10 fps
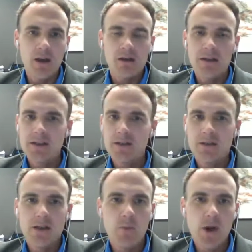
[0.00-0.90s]
let's
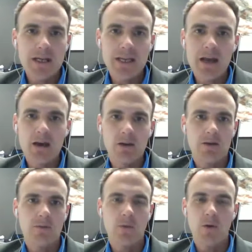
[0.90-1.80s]
get a breakdown
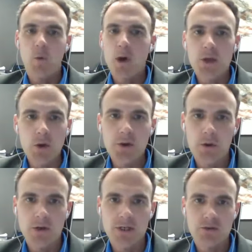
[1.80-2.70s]
of, of what your
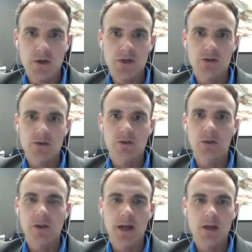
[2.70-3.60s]
current structures
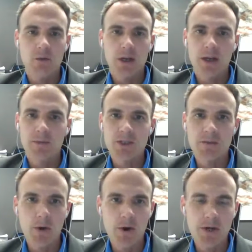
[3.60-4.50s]
look like when it comes to
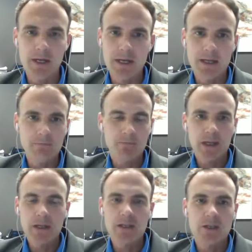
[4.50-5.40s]
marketing. And,
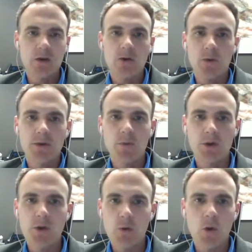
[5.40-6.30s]
and let's start with,
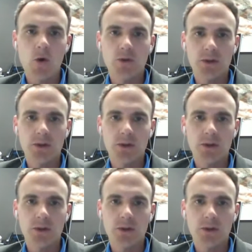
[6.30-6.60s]
with your roles